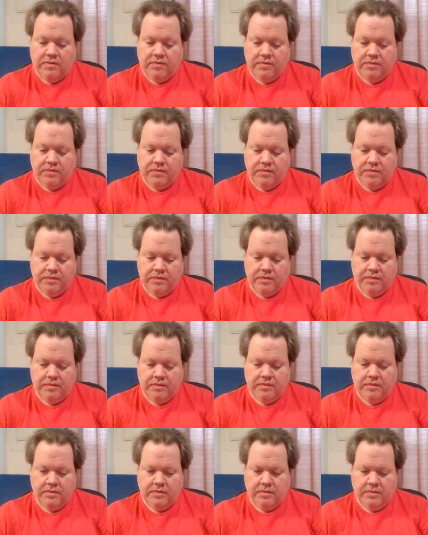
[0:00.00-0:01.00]

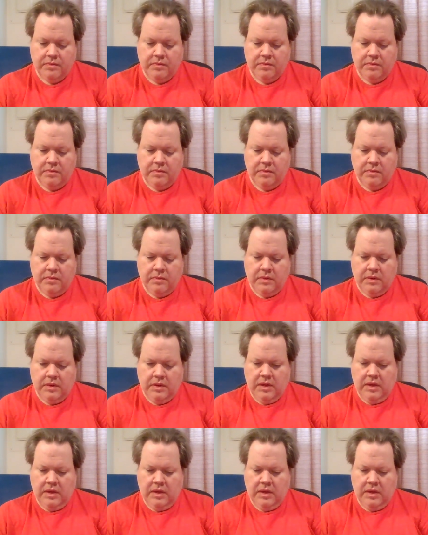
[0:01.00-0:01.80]
No one is speaking in this clip.